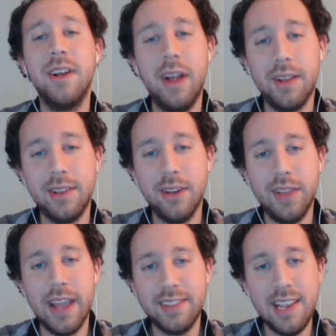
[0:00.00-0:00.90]
until
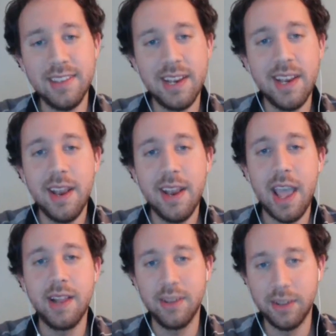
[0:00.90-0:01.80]
next season
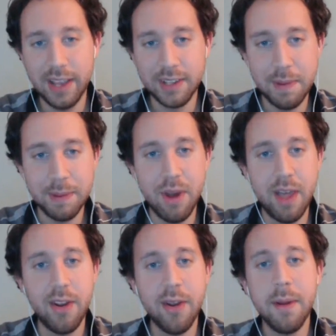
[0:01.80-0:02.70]
and until next Big
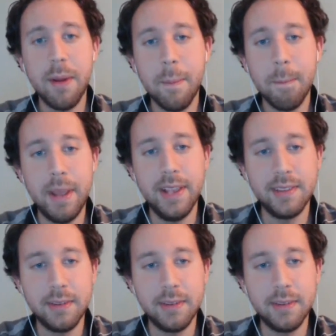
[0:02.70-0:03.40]
Brother, peace.